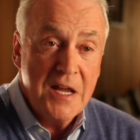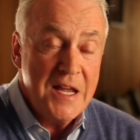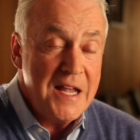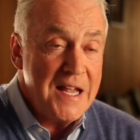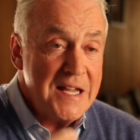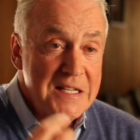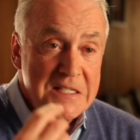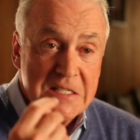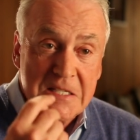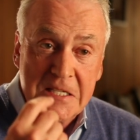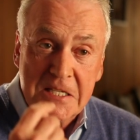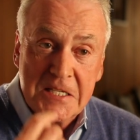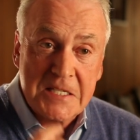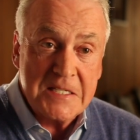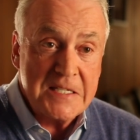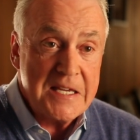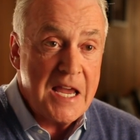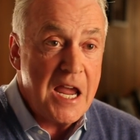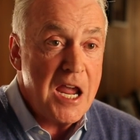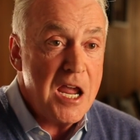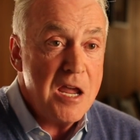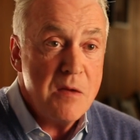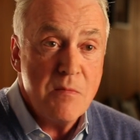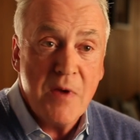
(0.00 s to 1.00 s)
It's the
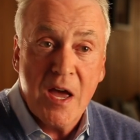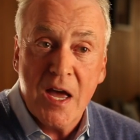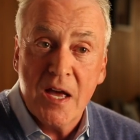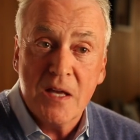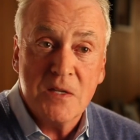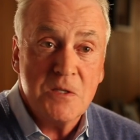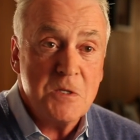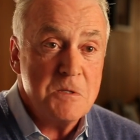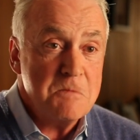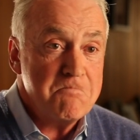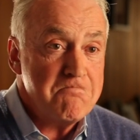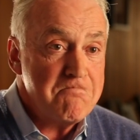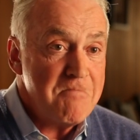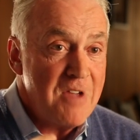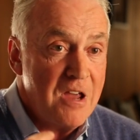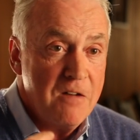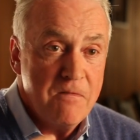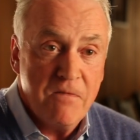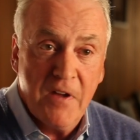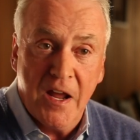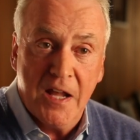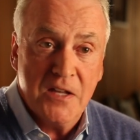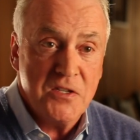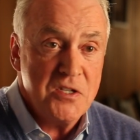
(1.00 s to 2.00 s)
same as
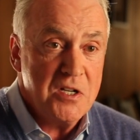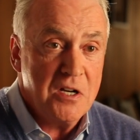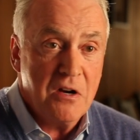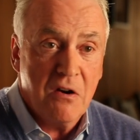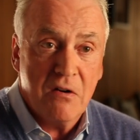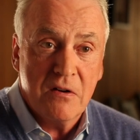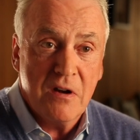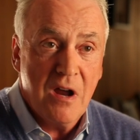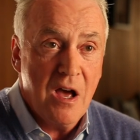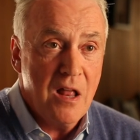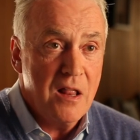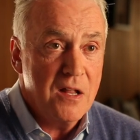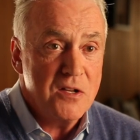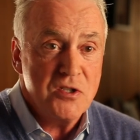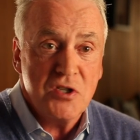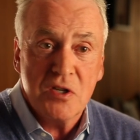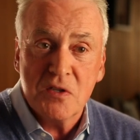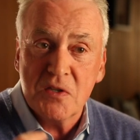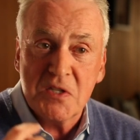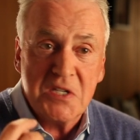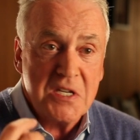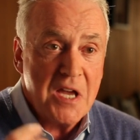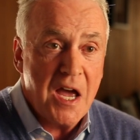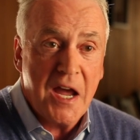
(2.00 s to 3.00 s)
advancing our knowledge in
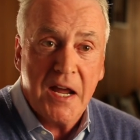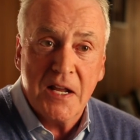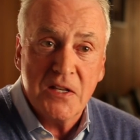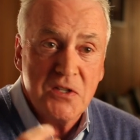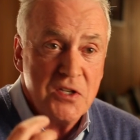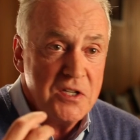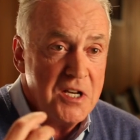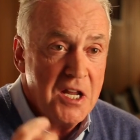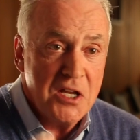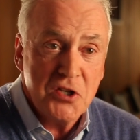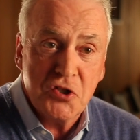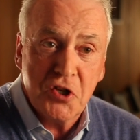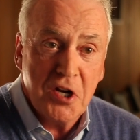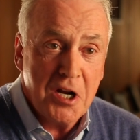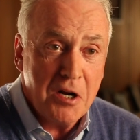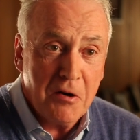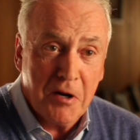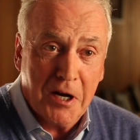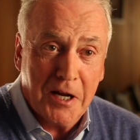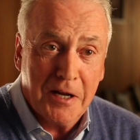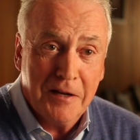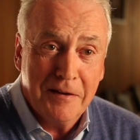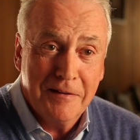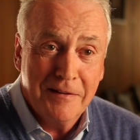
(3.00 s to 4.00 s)
science and
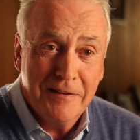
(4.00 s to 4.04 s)
engineering.